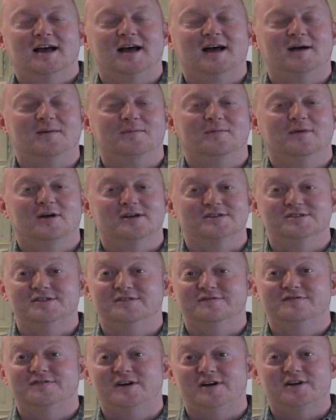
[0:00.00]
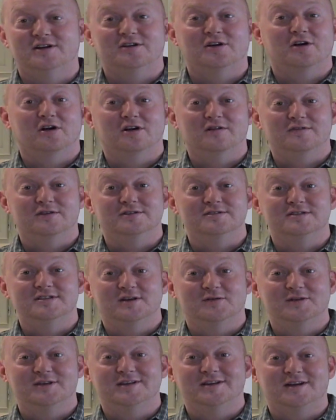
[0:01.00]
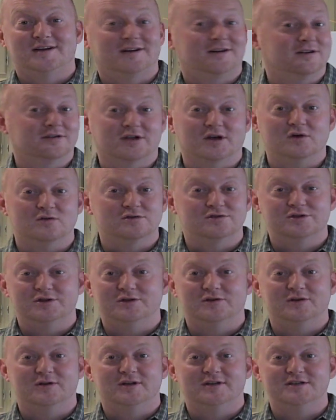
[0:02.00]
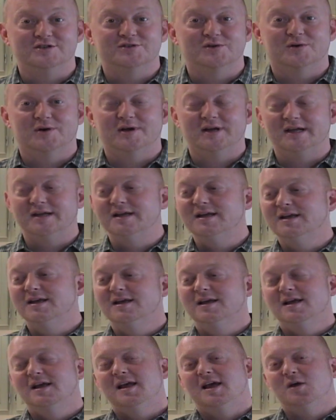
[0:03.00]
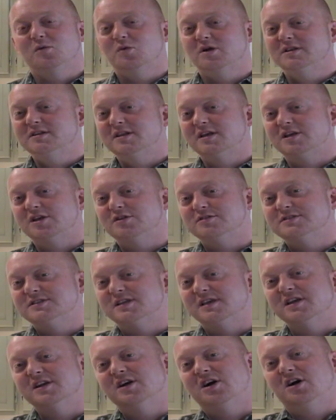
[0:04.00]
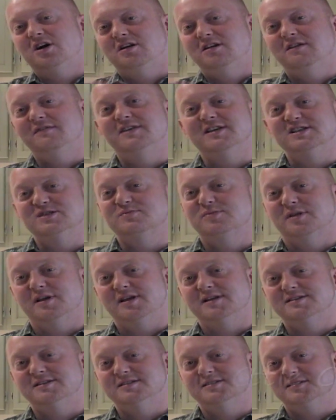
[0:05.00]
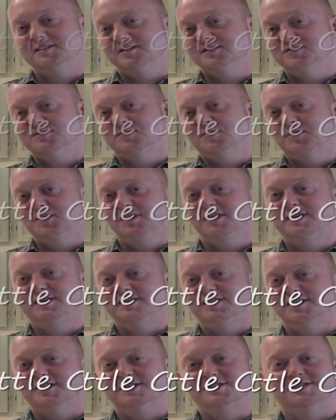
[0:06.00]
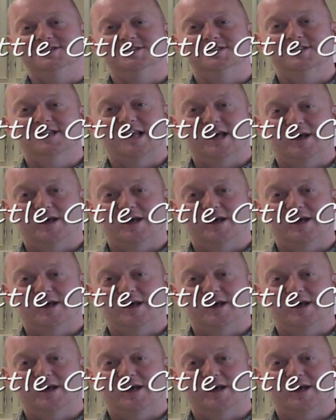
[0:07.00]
Also the fall carnivals that we all go to and enjoy. And one thing you see at all of these places is really delicious